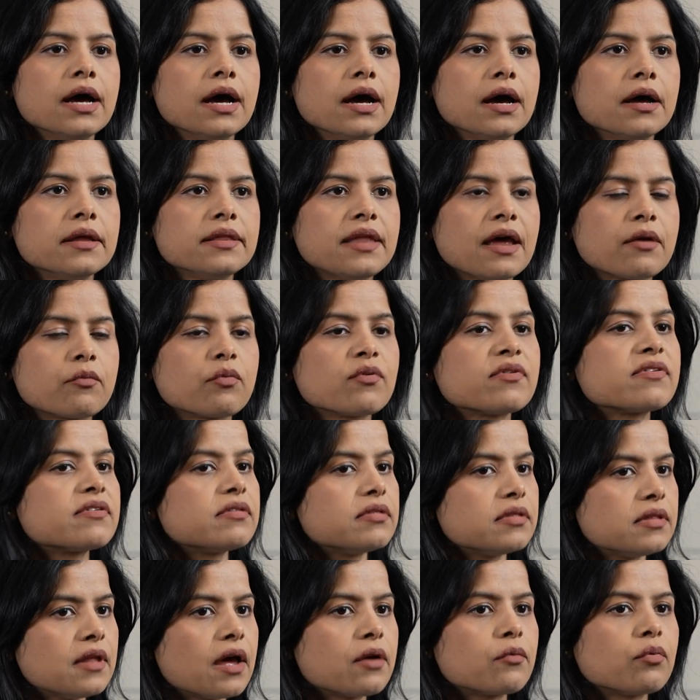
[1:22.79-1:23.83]
that was
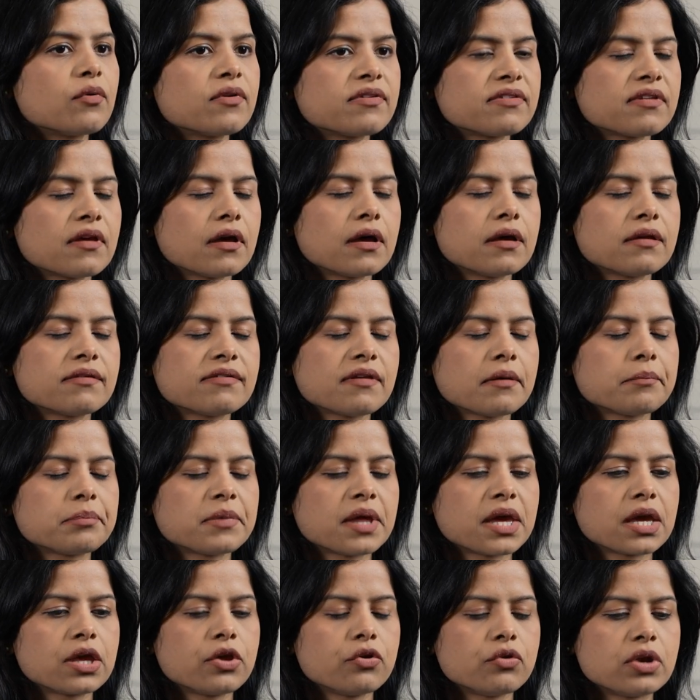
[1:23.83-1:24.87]

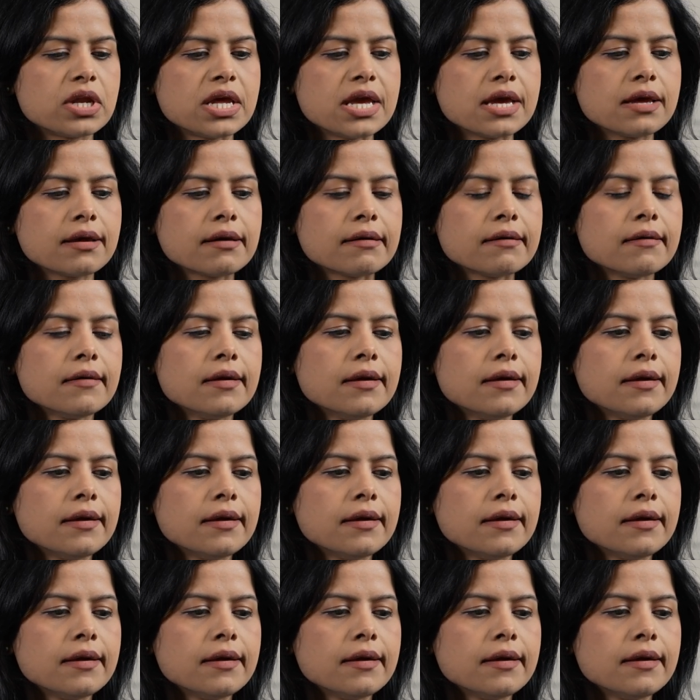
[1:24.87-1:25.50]
something unique.